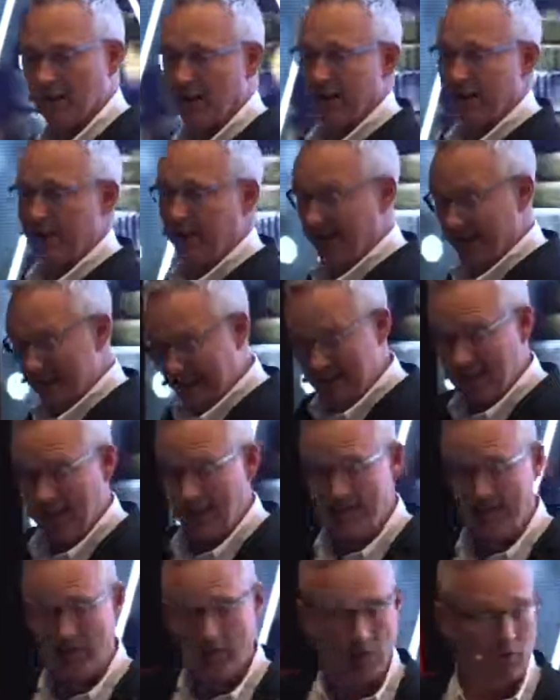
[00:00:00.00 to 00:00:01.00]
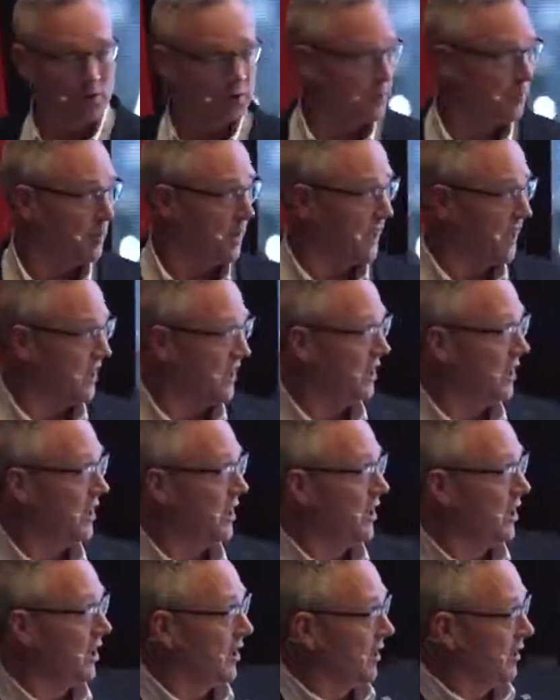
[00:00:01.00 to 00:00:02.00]
have a role to play.
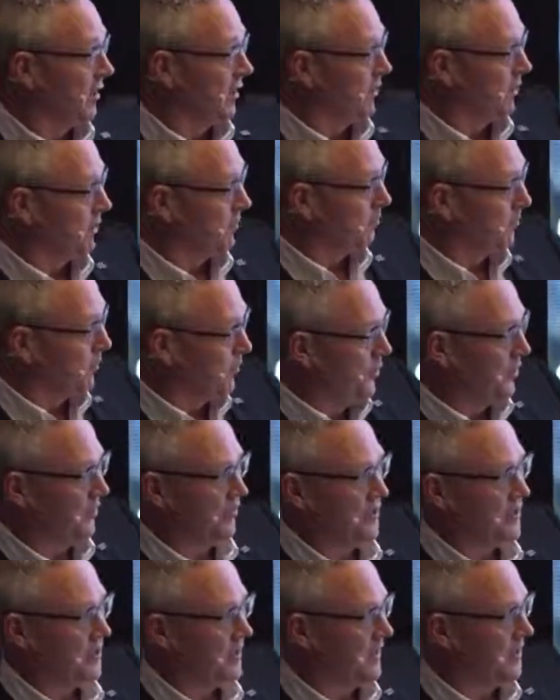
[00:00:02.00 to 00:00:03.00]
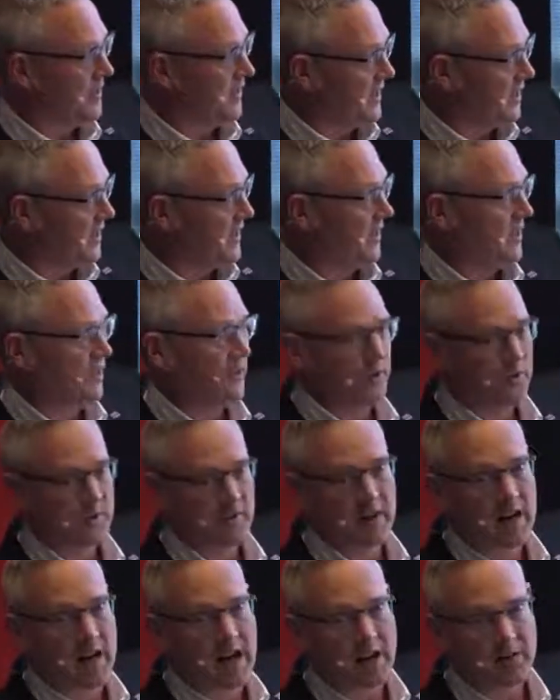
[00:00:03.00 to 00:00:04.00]
The proof is in the detail in terms
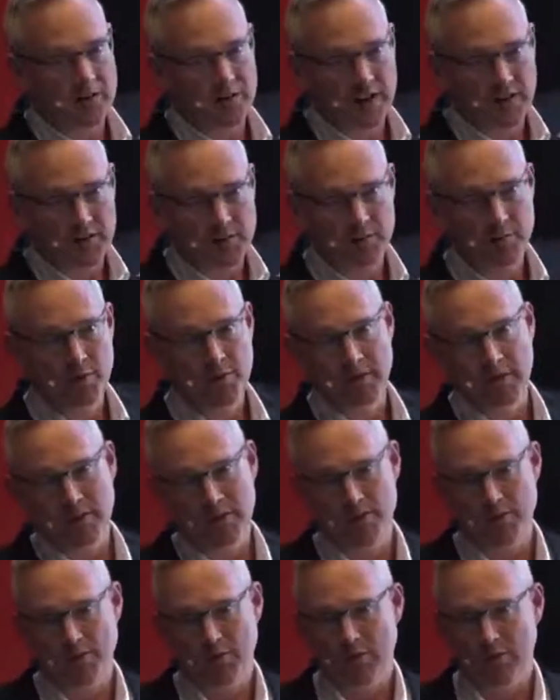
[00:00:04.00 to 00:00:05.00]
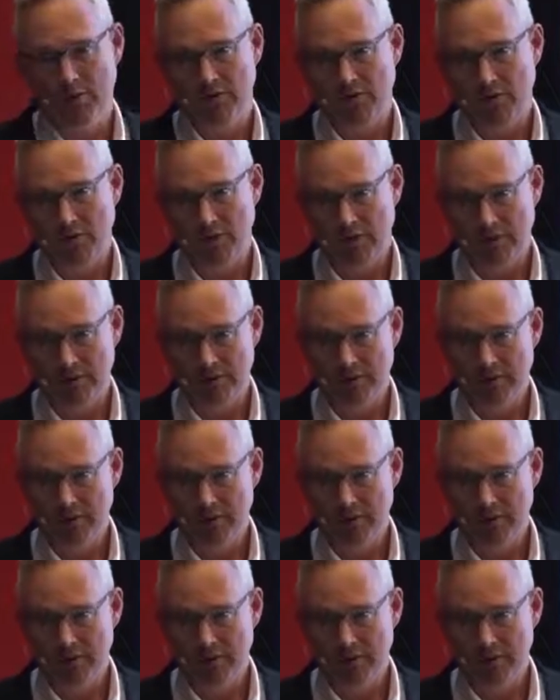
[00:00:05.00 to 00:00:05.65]
of how you actually put it into your portfolio.